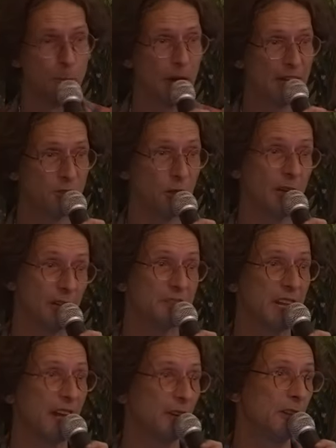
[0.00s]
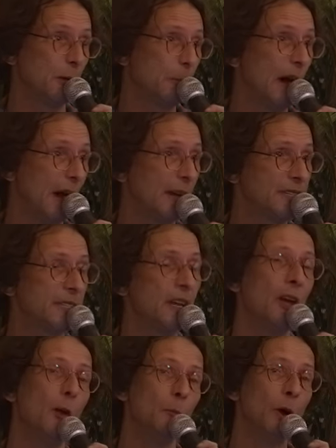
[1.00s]
petroglyphs there in the past.
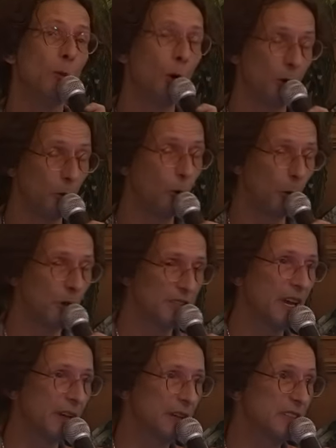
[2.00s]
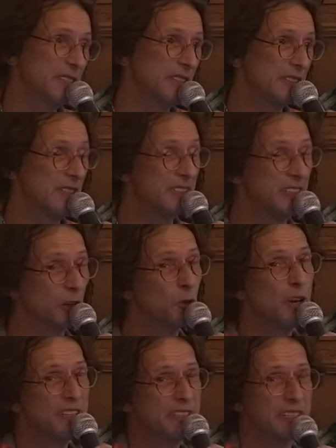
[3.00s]
But what, what we're saying is, is, the
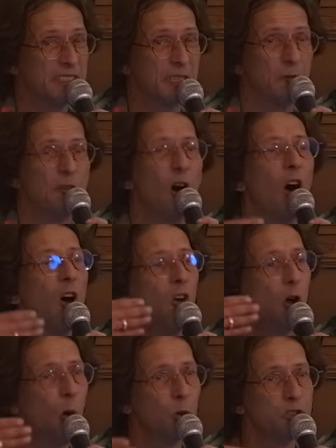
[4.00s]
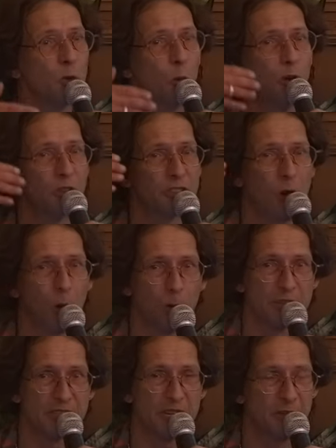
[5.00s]
grid system of an older world,
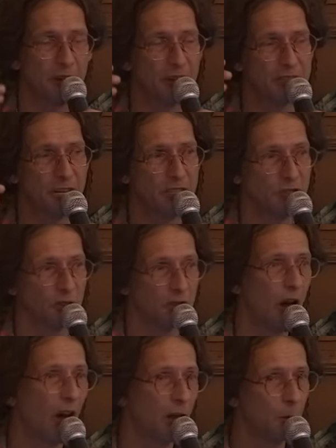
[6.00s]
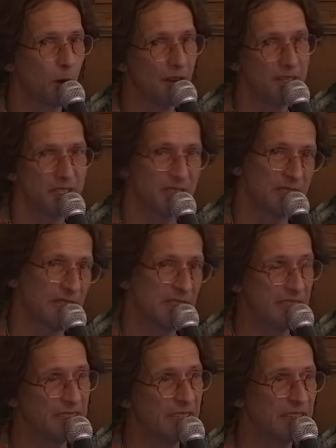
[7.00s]
older civilization, highways,
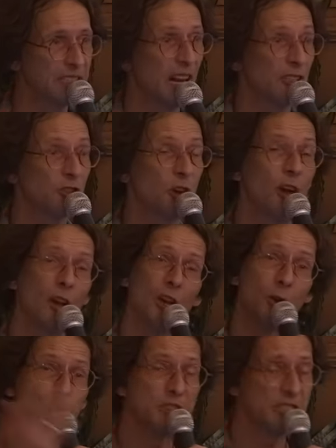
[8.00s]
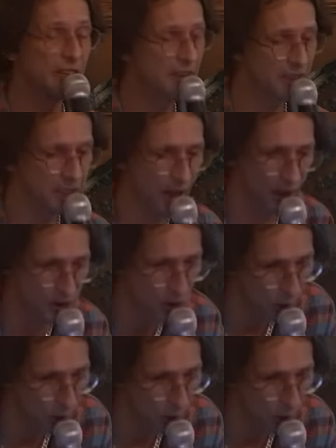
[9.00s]
cities, etc. You can see these lines